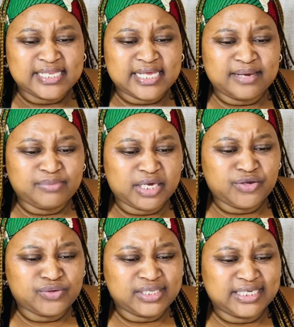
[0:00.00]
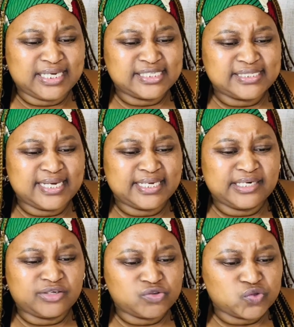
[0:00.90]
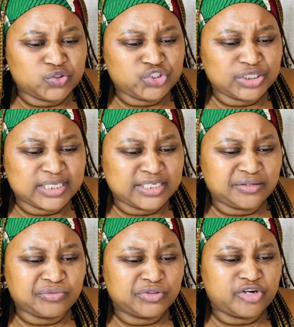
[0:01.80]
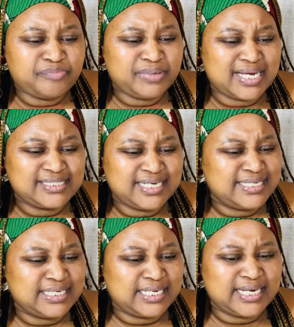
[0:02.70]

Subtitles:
the MK Youth League has taken a resolution that it will not be attending